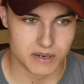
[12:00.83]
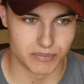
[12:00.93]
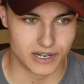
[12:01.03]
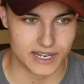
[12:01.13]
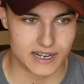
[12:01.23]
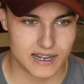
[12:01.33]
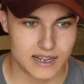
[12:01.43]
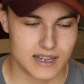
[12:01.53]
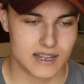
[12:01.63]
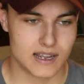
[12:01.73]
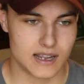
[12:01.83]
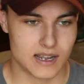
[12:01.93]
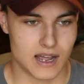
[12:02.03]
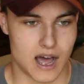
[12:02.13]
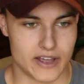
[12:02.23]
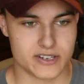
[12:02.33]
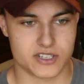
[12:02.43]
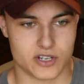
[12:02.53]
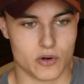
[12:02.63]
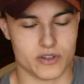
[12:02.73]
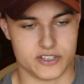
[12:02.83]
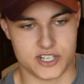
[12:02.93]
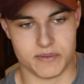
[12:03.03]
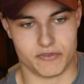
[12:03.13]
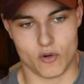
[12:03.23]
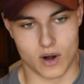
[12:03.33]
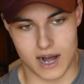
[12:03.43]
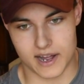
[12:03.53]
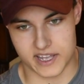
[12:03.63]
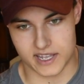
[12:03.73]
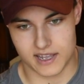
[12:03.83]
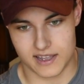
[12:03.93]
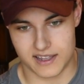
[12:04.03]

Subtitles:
But I used to go to the gym for hockey,